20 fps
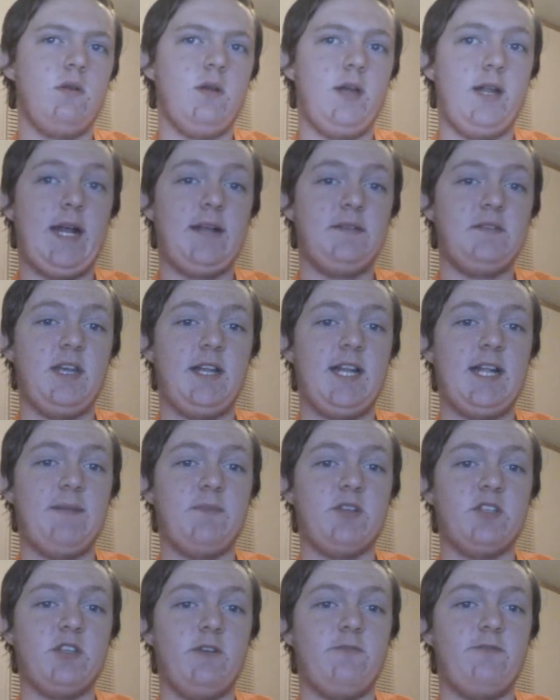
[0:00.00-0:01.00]
And I say
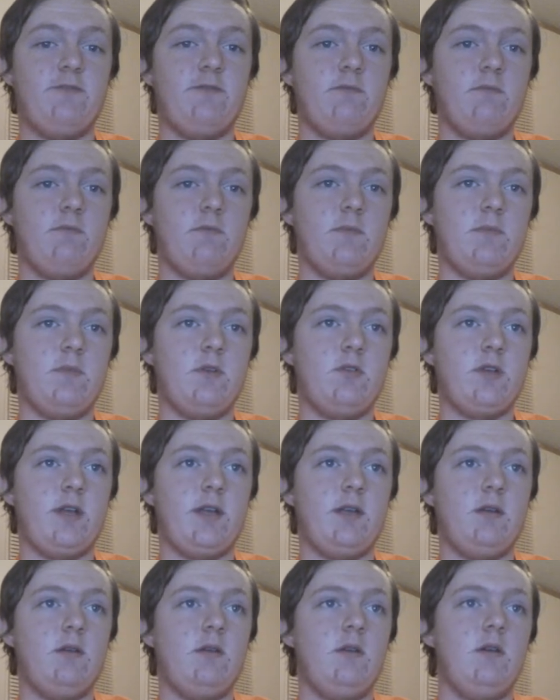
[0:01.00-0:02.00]
that myself.
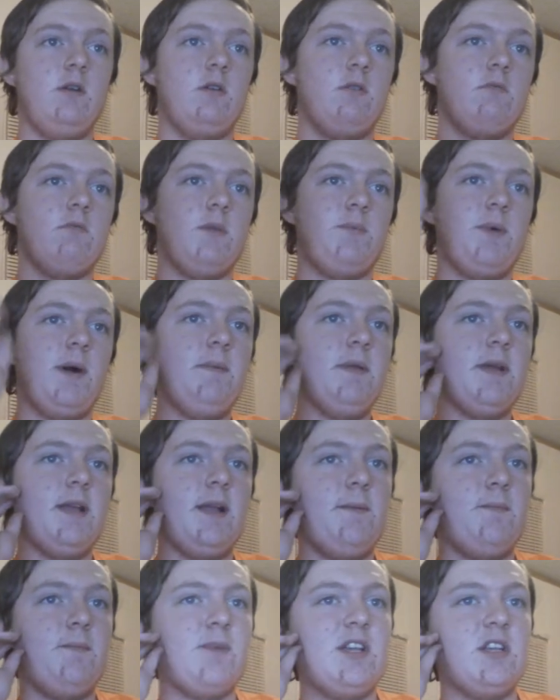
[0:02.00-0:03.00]
Okay.
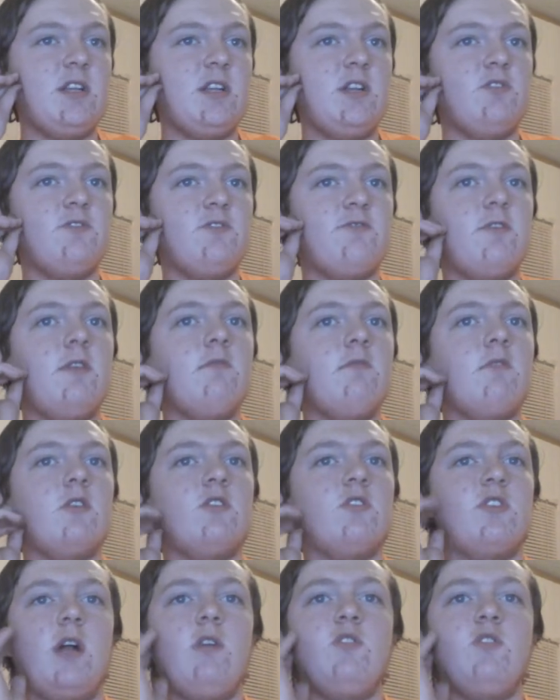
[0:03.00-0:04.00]
Republican presidential
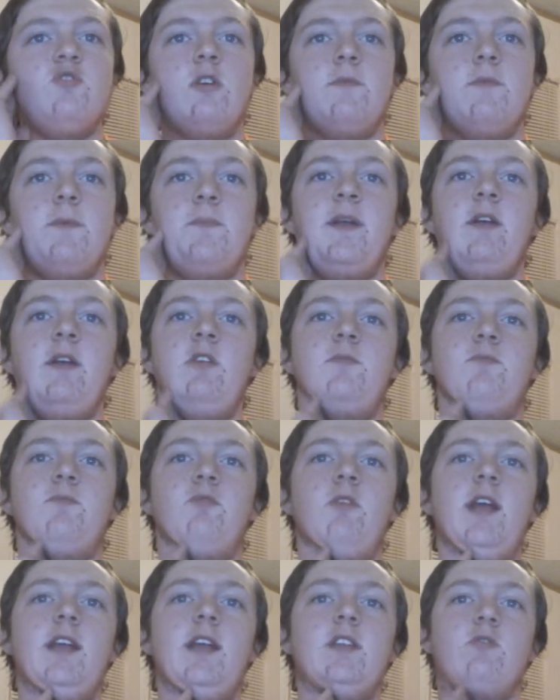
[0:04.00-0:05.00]
frontrunner Donald Trump appeared to
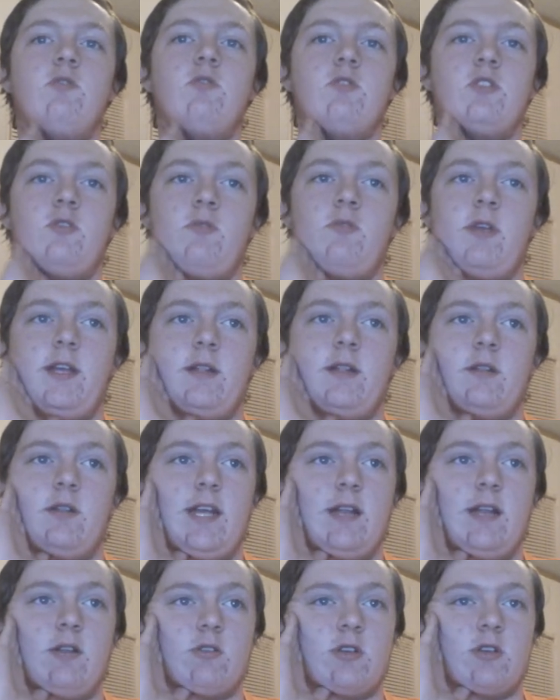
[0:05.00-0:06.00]
praise North Korean
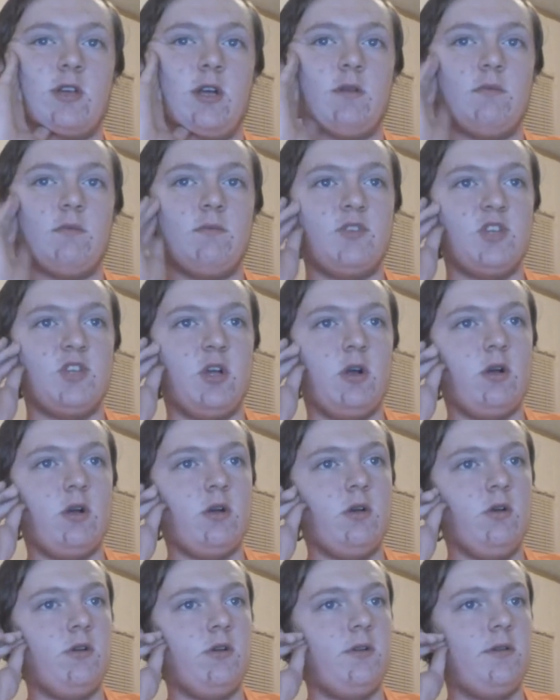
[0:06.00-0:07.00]
leader Kim
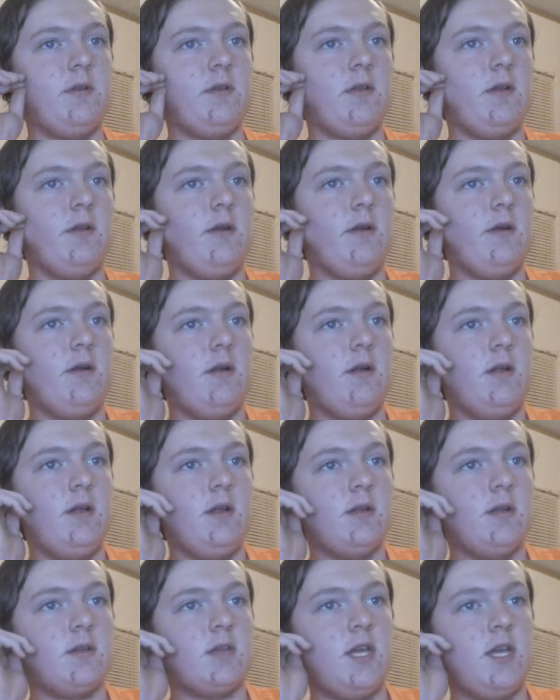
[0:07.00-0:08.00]
Jong-un,
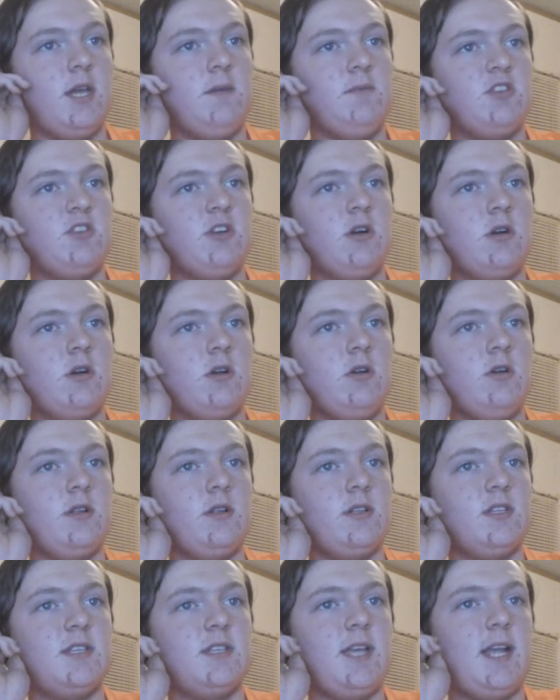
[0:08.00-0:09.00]
Kim
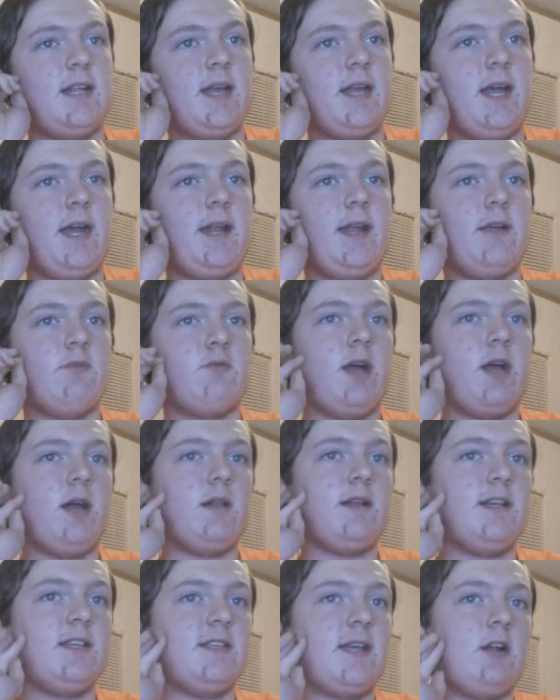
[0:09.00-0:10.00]
Jong-un saying at a
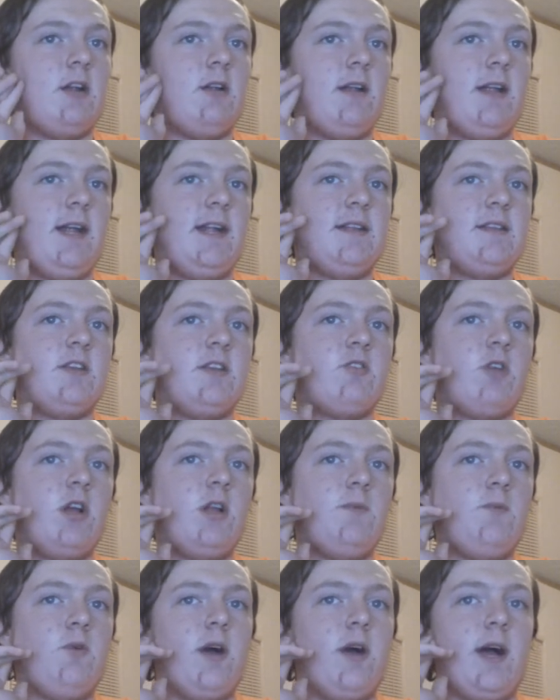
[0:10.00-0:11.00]
rally Saturday, it's
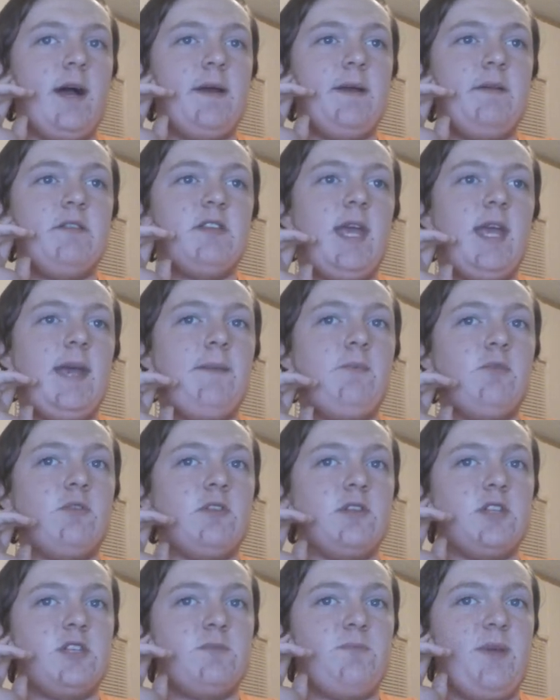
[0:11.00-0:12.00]
incredible how he was able
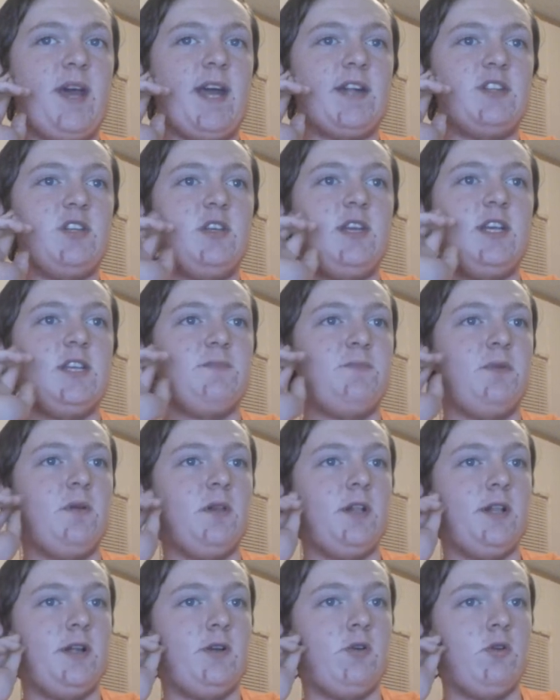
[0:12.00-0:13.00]
to dispatch his
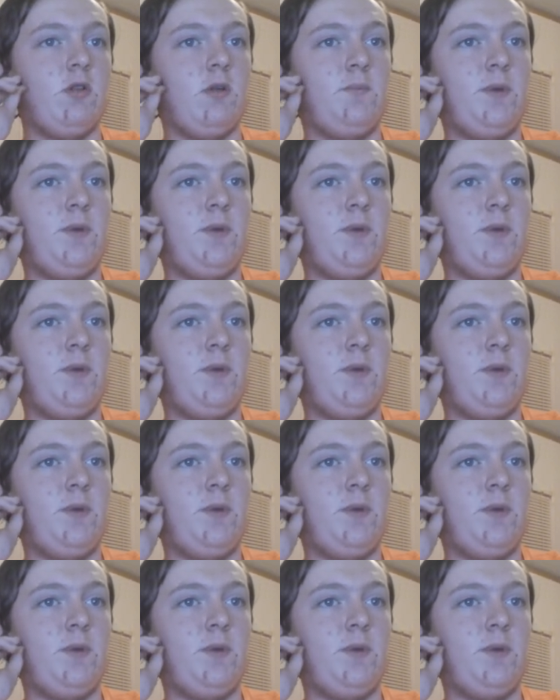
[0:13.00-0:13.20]
political